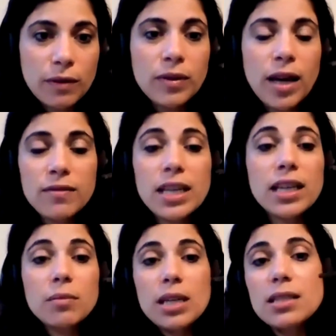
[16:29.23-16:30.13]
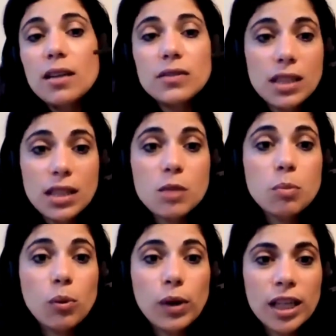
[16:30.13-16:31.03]
I've taken myself to this
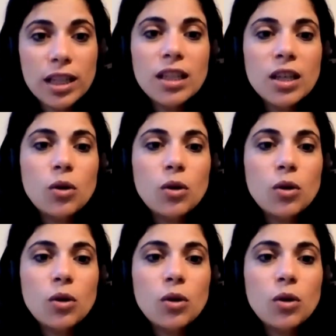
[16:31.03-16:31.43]
point.